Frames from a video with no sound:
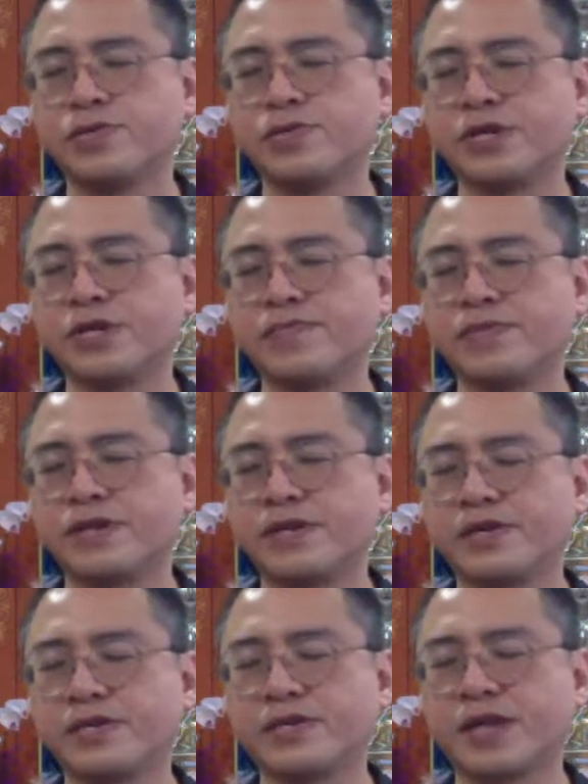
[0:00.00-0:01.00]
to keep
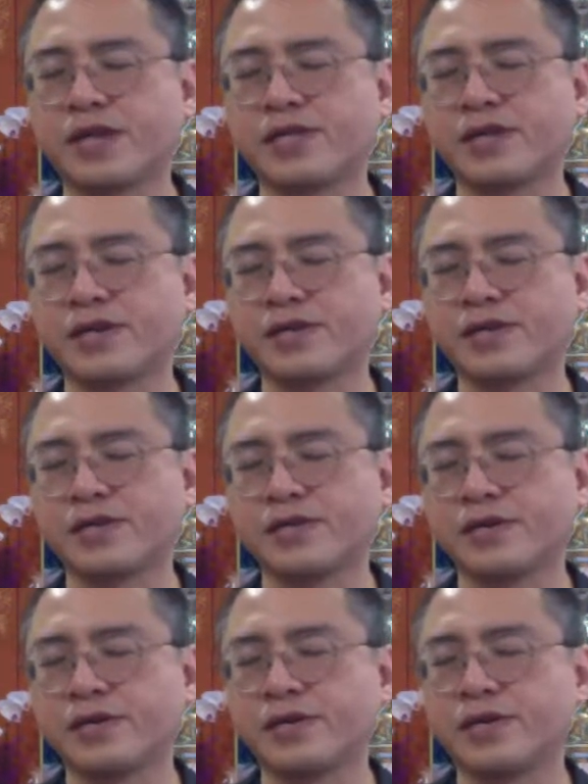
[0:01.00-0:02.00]
things static
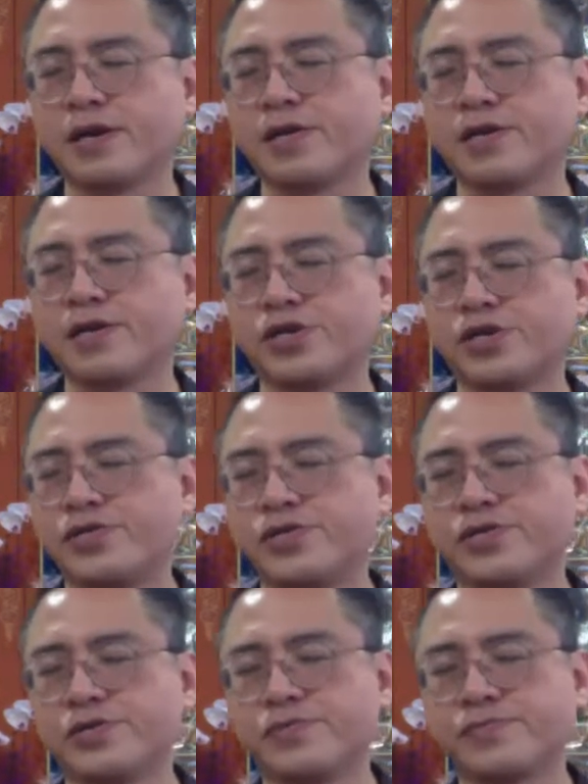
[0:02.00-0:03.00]
and
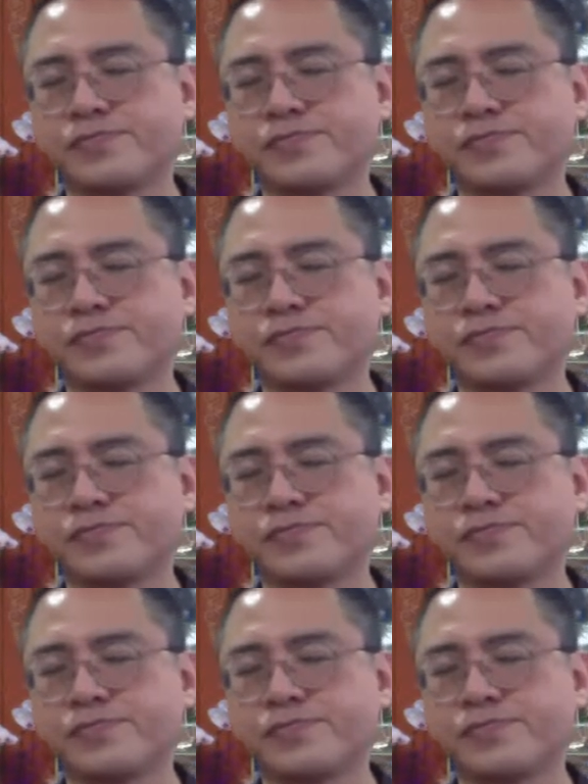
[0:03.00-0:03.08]
unchanging.